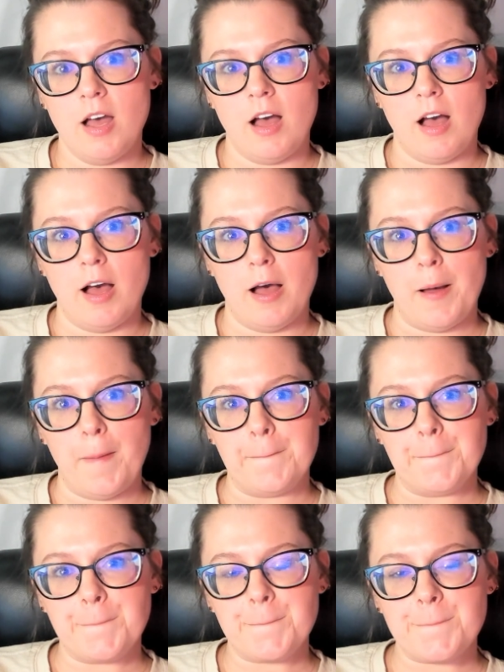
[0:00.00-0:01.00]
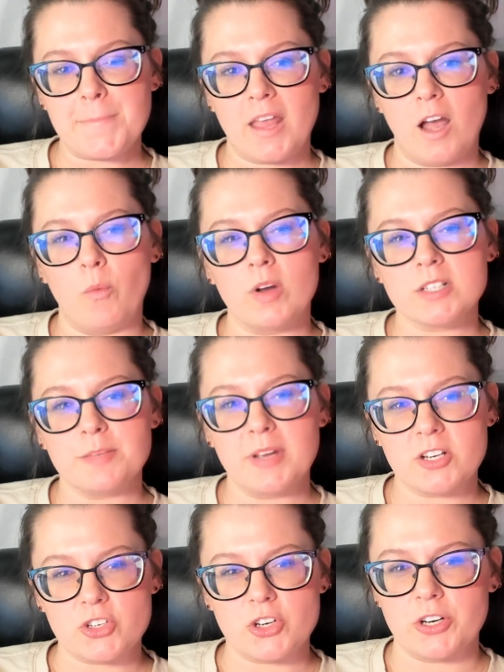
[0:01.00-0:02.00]
I want to
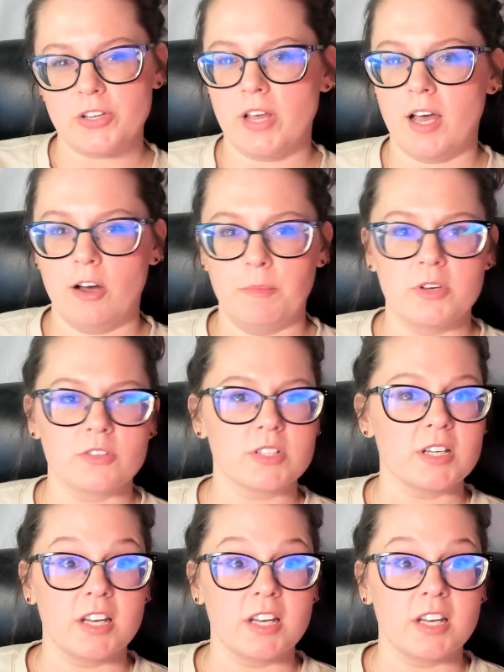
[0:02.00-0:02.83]
make sure that almost